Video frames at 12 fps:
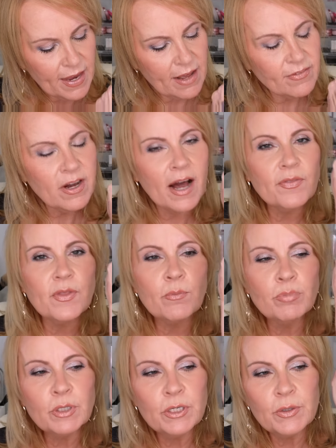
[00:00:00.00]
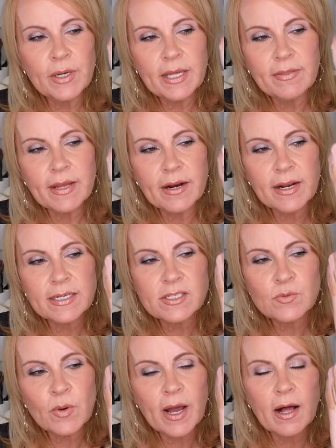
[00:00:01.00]
then I've got the blue in there
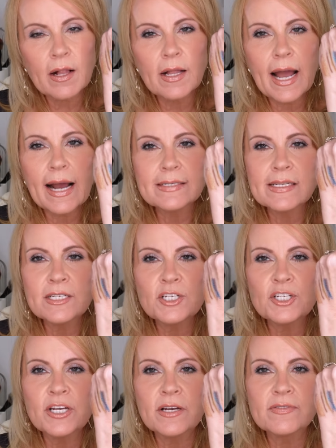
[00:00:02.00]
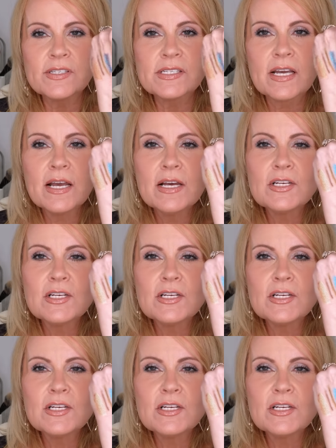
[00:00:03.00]
as well as it shifts.